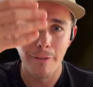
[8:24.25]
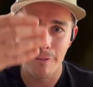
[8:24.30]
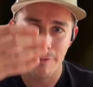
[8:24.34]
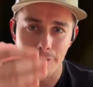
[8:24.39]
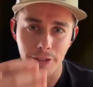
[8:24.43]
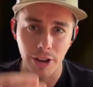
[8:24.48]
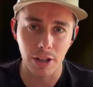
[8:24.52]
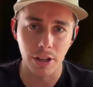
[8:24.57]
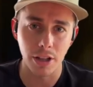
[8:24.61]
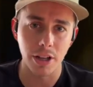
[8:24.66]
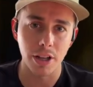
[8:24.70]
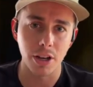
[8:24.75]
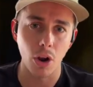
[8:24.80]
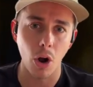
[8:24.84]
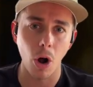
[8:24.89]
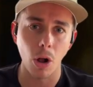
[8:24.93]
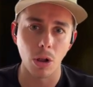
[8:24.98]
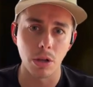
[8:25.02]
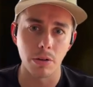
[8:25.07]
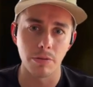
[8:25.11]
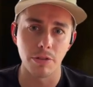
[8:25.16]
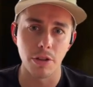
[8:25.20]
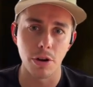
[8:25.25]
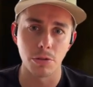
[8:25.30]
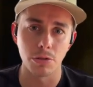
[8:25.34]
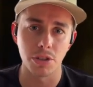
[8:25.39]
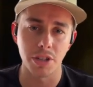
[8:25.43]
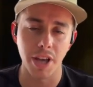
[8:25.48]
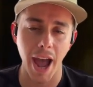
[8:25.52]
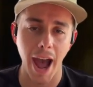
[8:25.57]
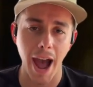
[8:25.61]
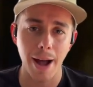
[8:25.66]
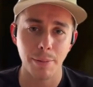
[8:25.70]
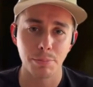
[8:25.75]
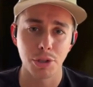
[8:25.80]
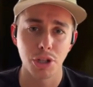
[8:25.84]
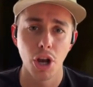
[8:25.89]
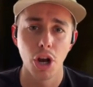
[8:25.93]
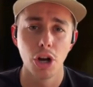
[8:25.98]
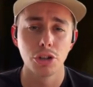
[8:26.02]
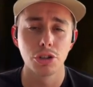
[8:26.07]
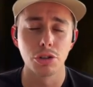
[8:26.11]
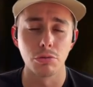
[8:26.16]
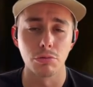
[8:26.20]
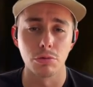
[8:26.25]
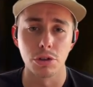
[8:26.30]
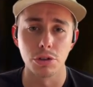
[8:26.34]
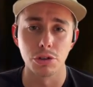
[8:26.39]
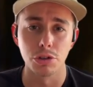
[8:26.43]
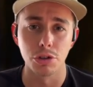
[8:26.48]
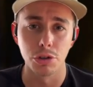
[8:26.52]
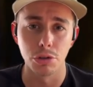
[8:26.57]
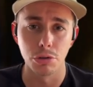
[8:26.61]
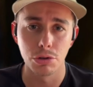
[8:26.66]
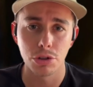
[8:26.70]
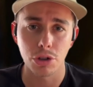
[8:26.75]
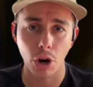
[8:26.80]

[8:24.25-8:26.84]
fill in all of those gaps to reduce